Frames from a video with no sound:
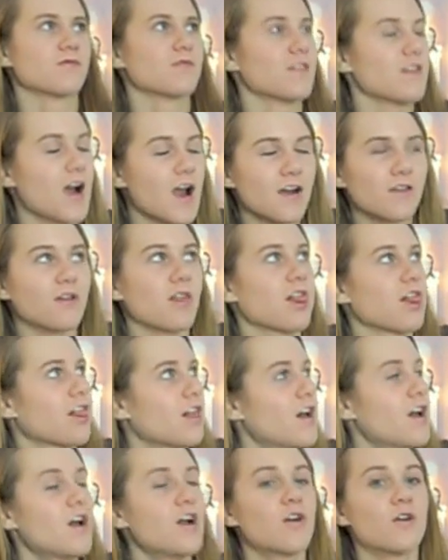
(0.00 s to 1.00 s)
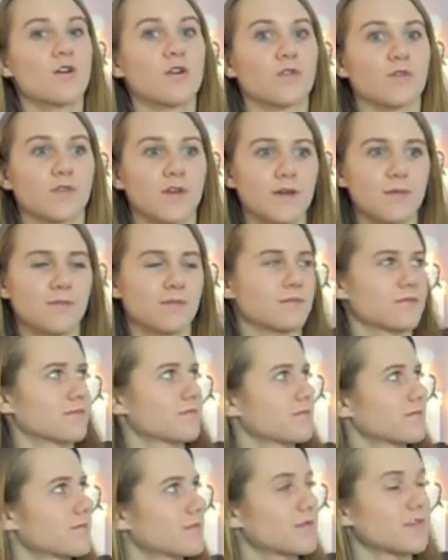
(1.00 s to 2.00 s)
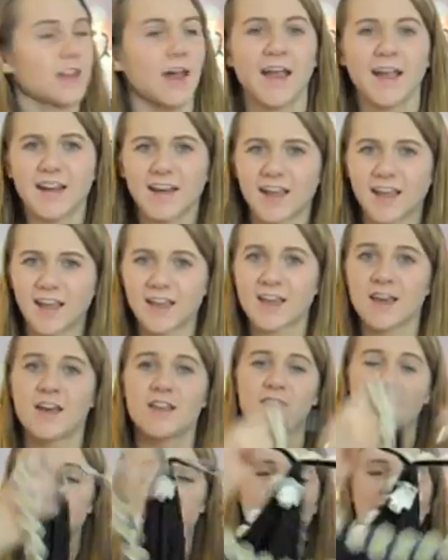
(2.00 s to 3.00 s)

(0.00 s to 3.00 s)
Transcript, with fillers: rhyming uh, lining the